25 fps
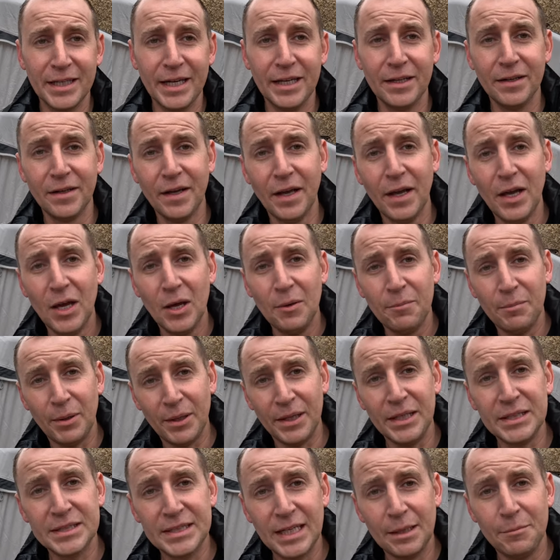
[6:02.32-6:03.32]
then, but
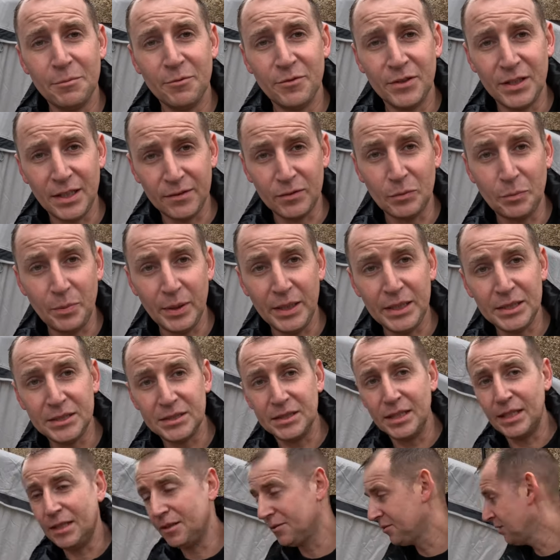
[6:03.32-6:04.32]
this came with another piece
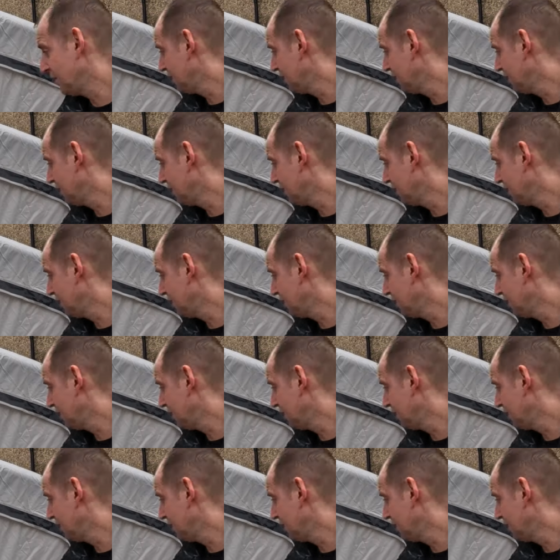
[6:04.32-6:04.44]
now,